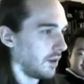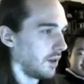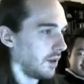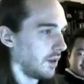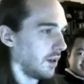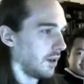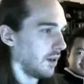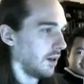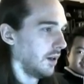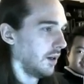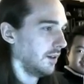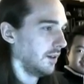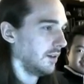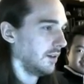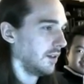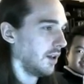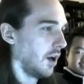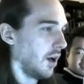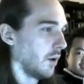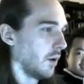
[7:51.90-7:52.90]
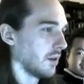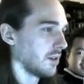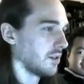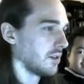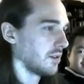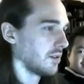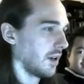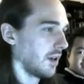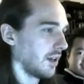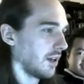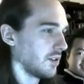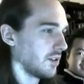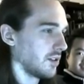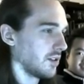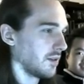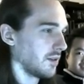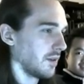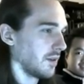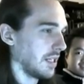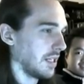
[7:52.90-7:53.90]
Huh? Oh, it's
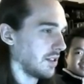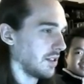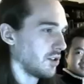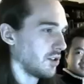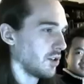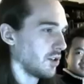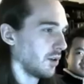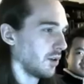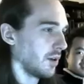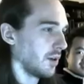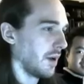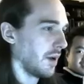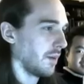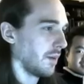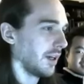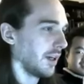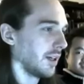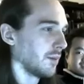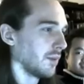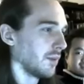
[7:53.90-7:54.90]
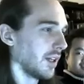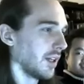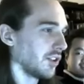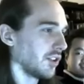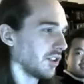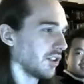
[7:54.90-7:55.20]
a joke about my complexion.